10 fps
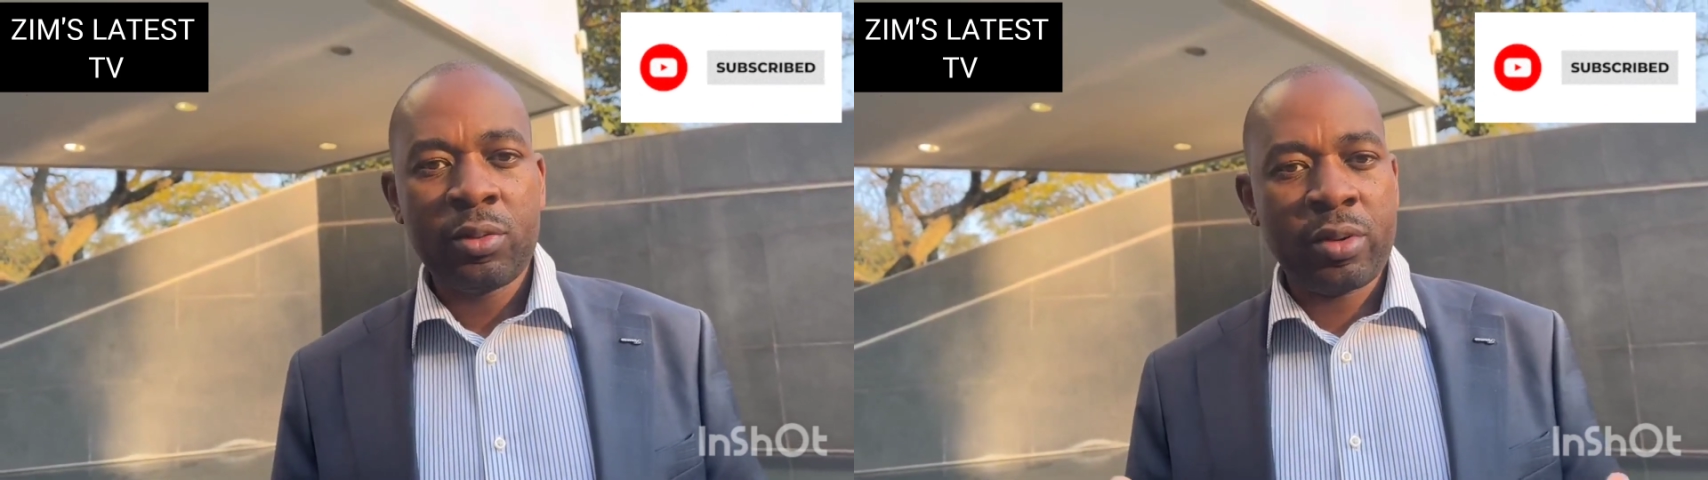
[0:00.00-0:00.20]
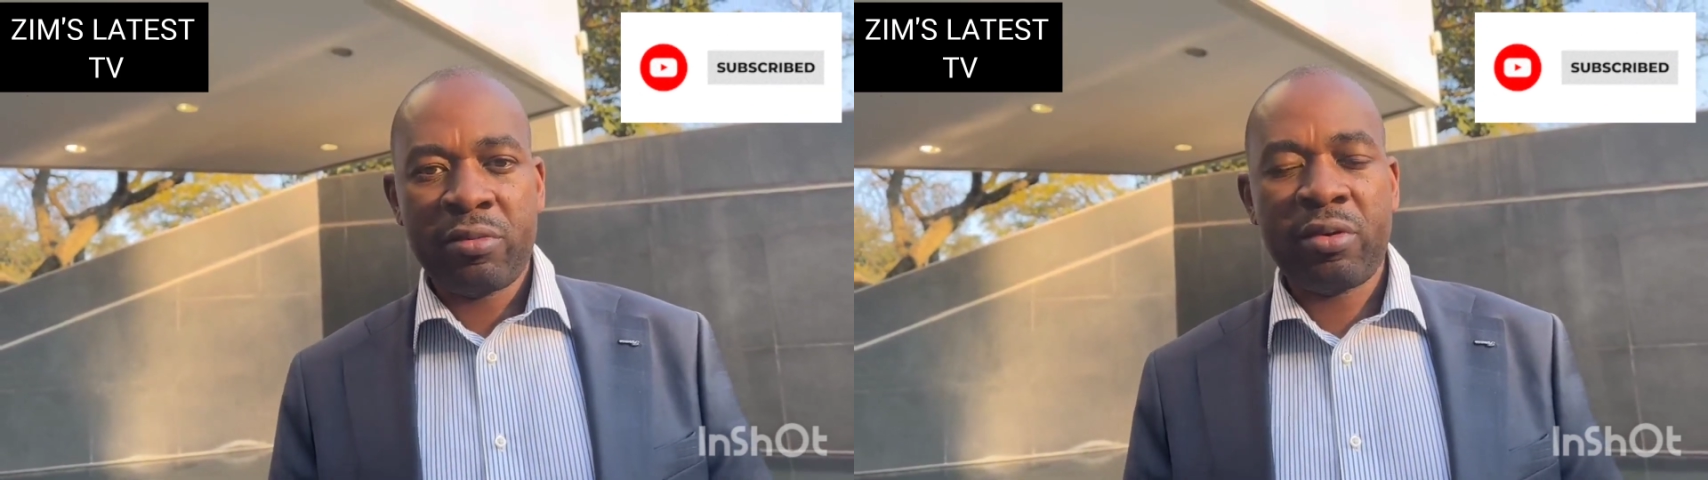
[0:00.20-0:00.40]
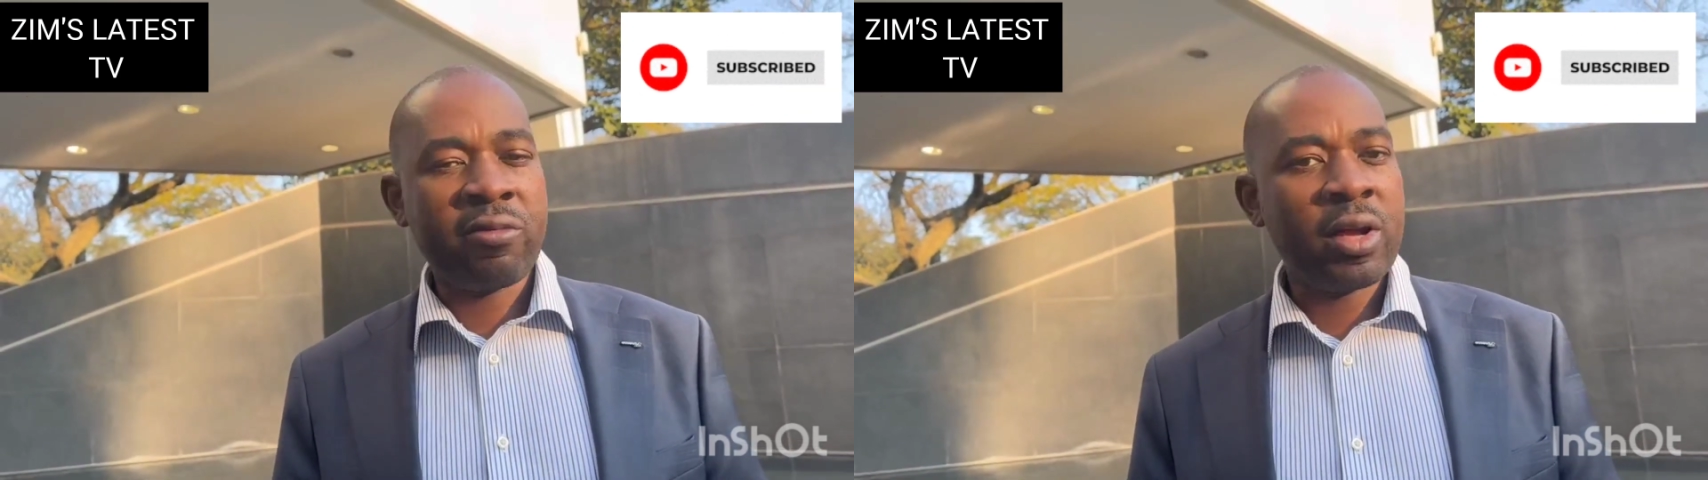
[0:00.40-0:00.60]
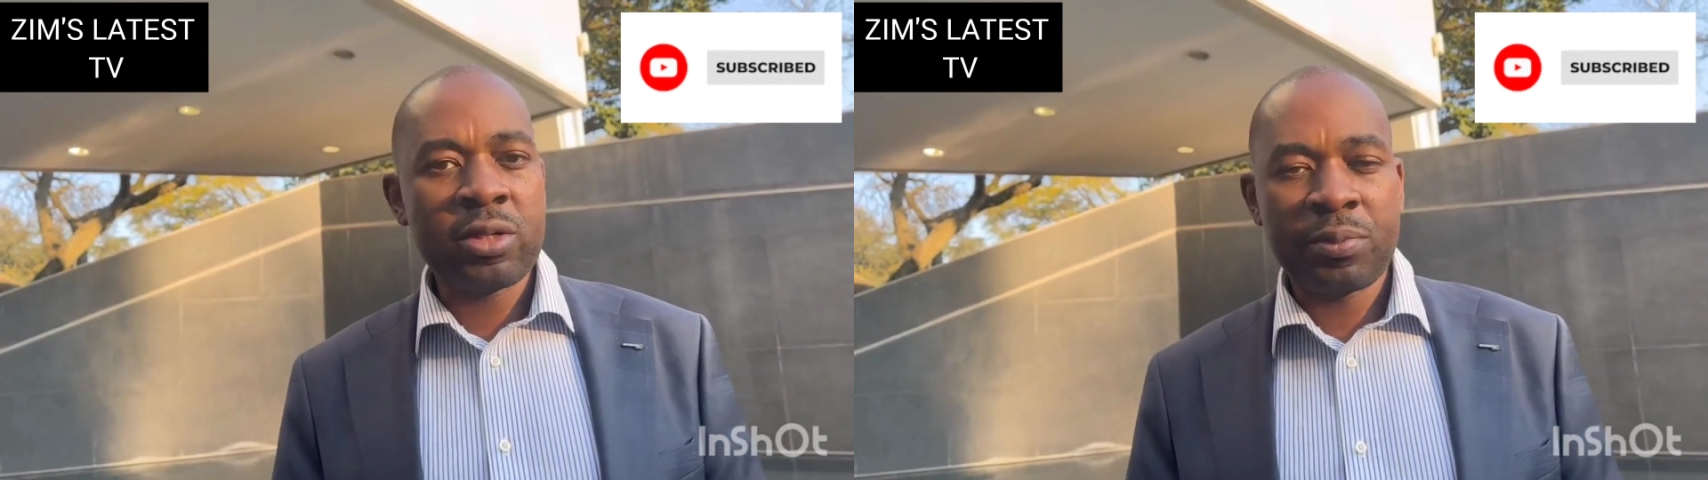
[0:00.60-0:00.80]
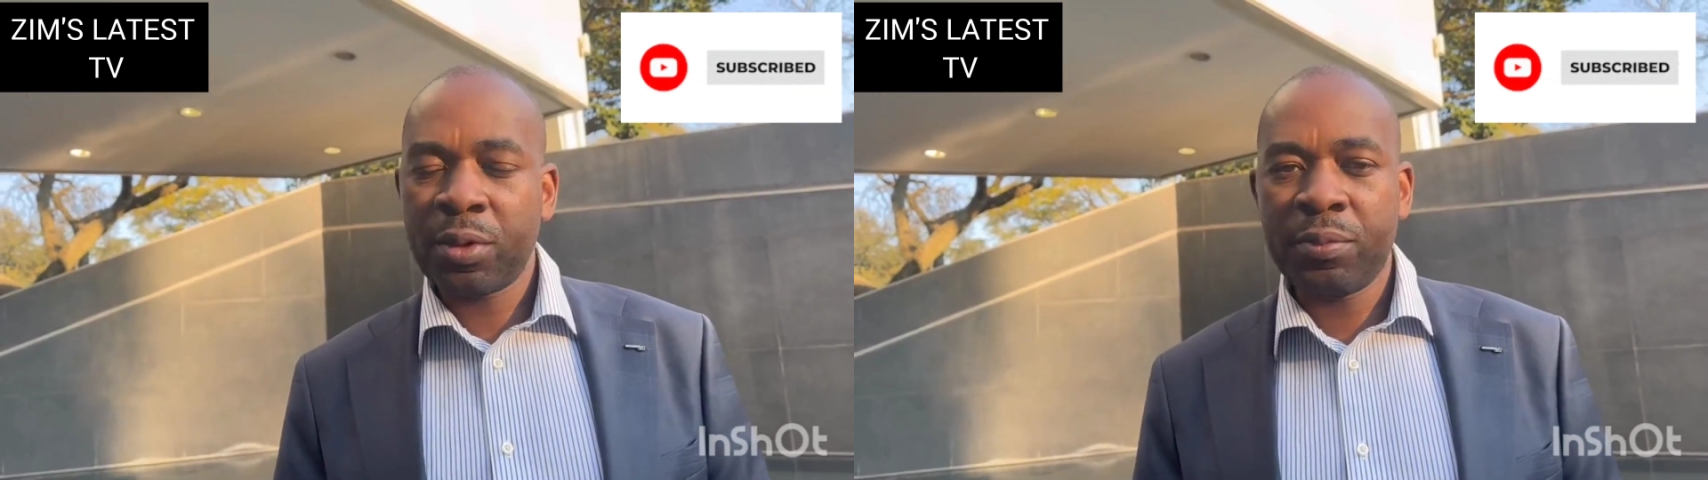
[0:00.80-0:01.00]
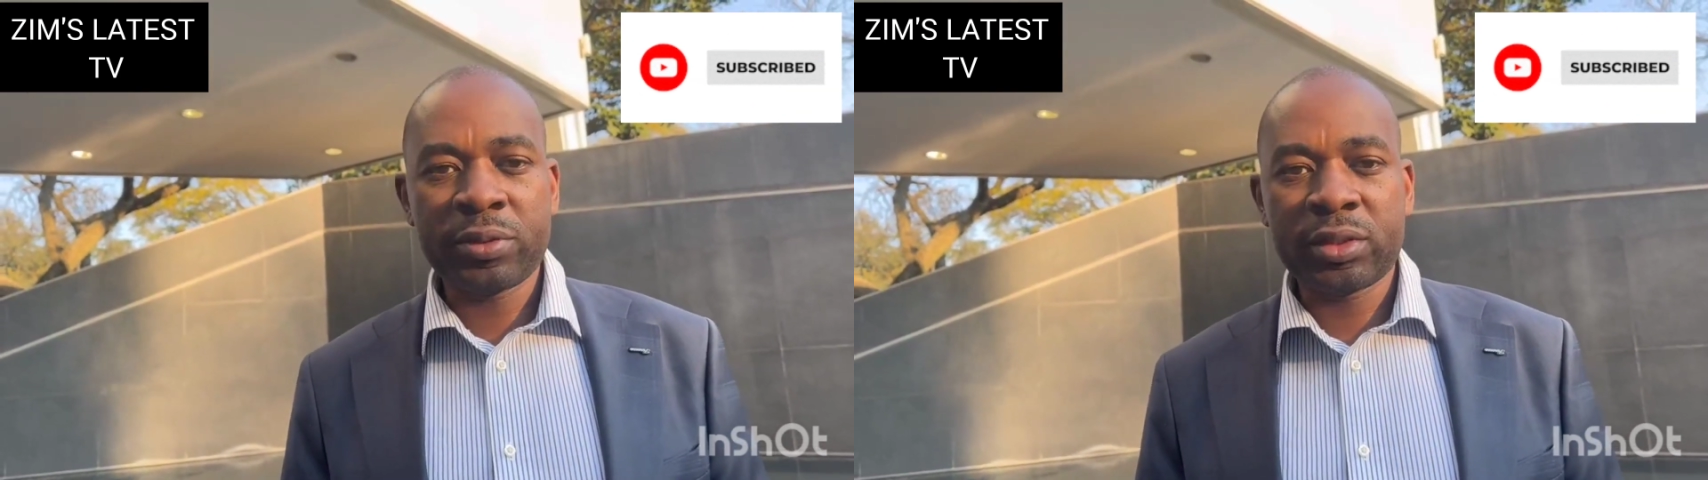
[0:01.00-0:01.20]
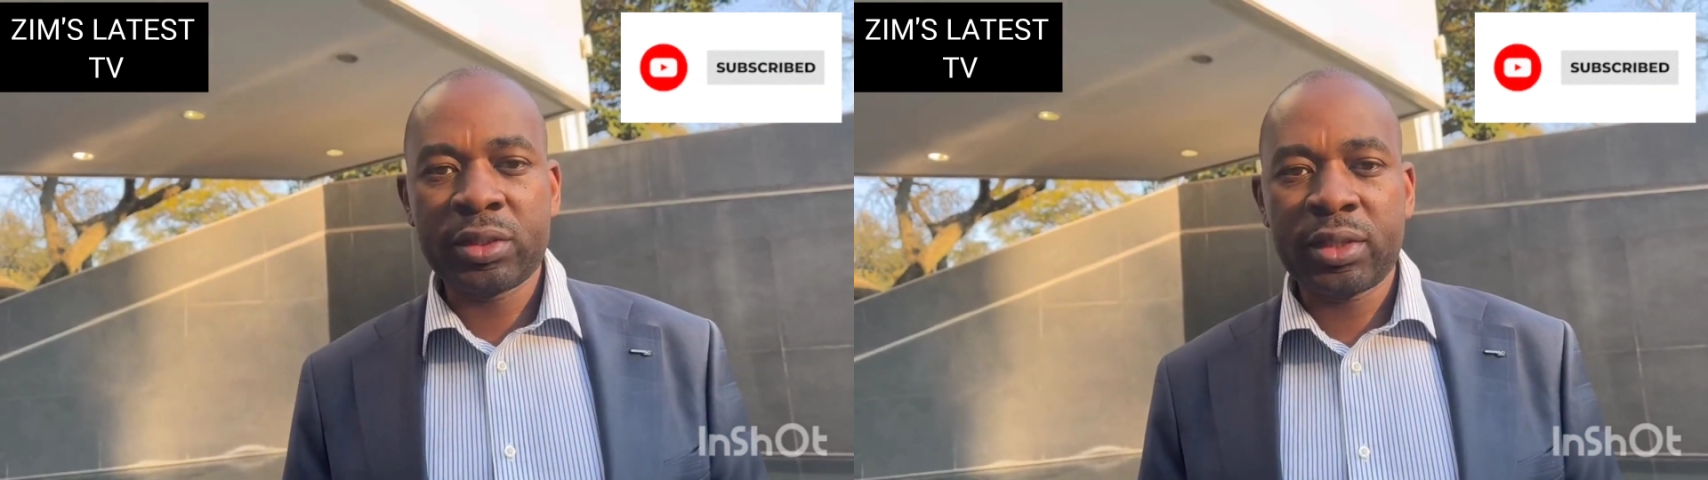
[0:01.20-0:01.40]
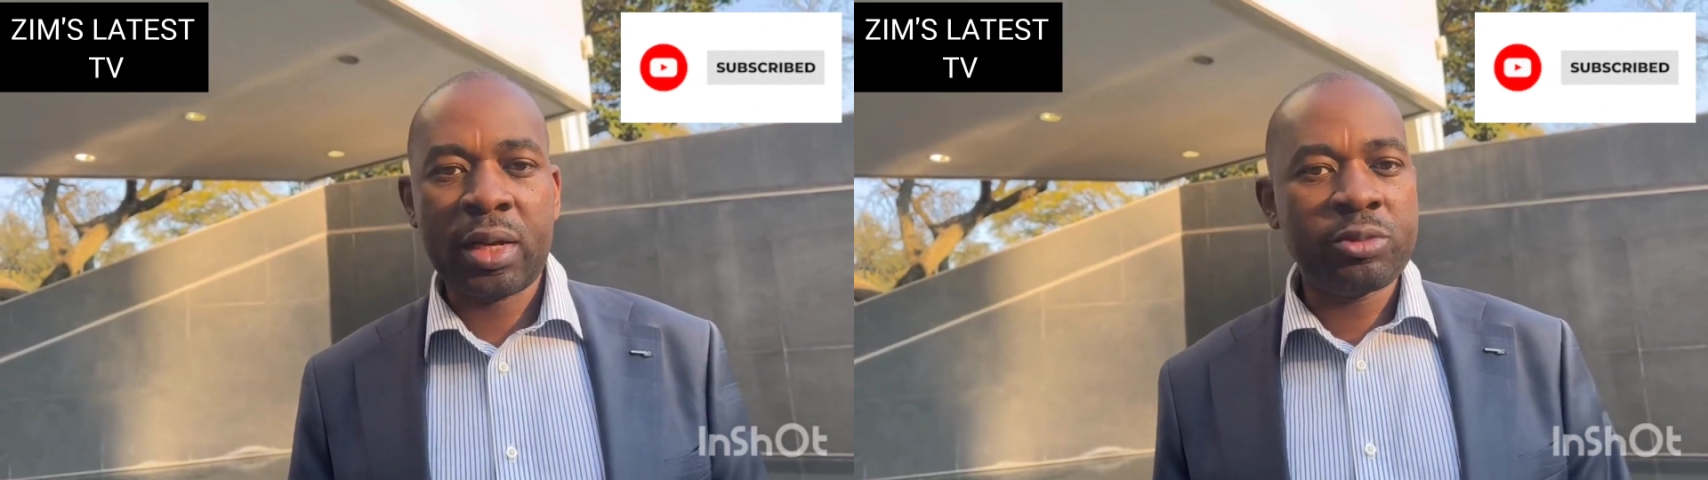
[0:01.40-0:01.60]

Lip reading: we have a value proposition,